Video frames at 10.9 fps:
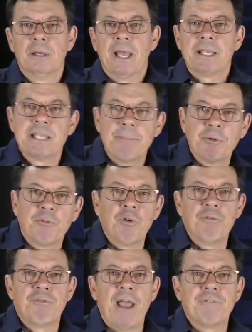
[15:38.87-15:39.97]
accepted through
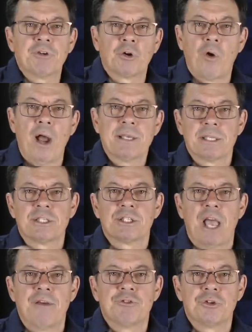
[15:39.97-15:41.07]
faith in Christ, that
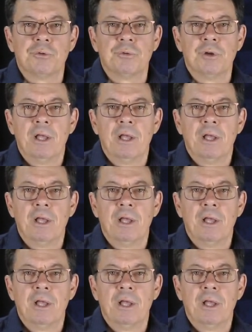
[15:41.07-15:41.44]
saves you.